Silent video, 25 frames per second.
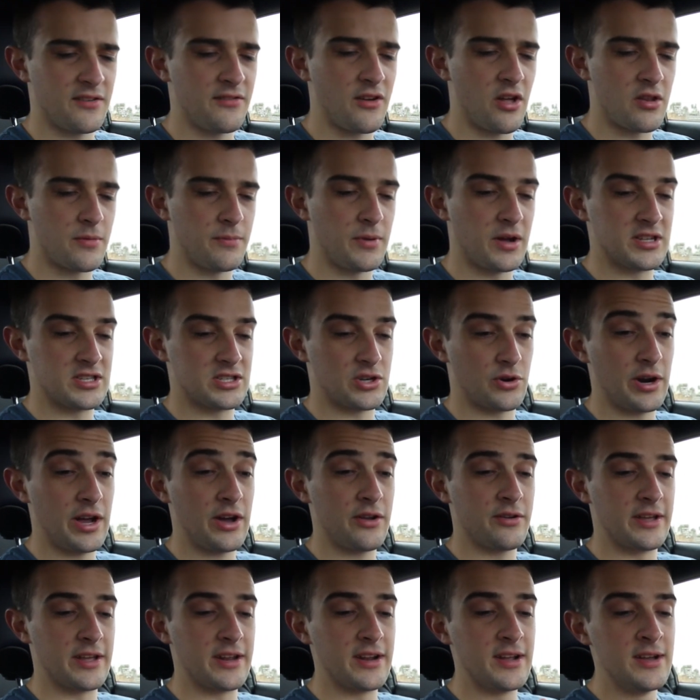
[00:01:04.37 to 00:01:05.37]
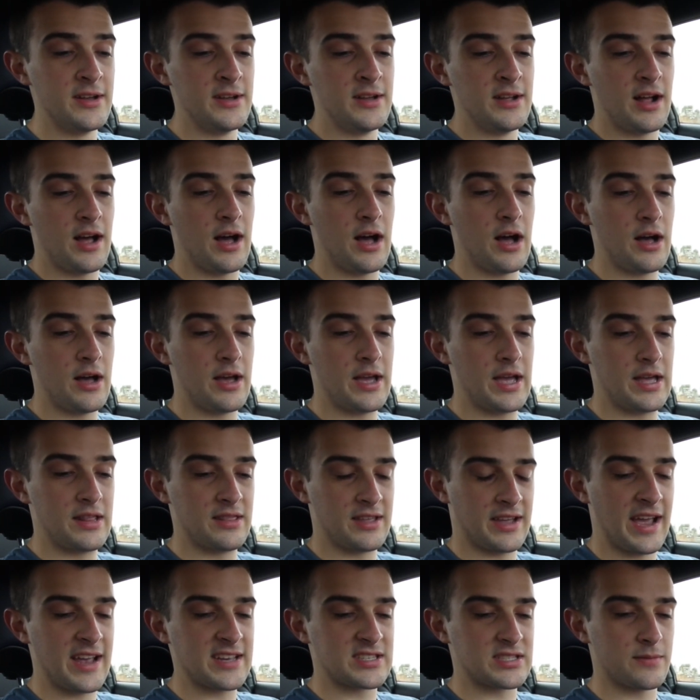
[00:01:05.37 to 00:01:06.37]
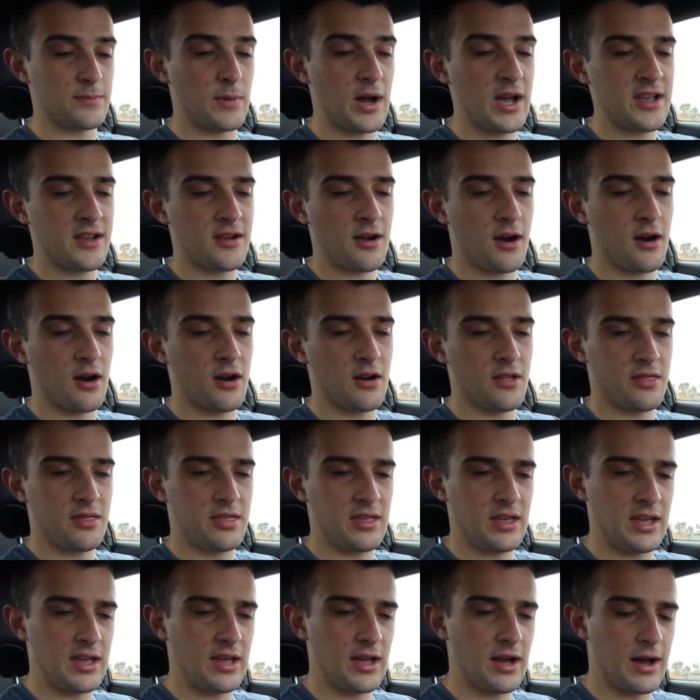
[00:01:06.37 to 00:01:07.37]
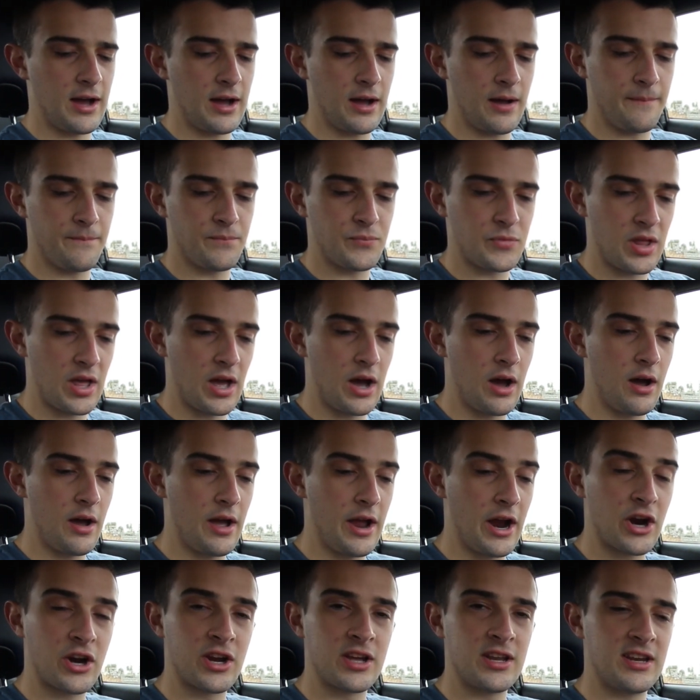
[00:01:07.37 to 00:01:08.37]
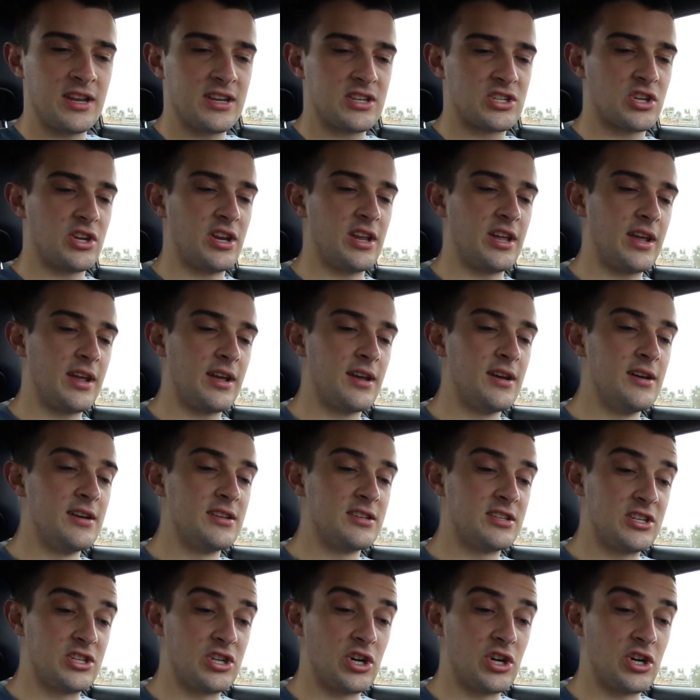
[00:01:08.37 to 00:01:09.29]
of other buttons around it. In the case of my car, the air conditioning to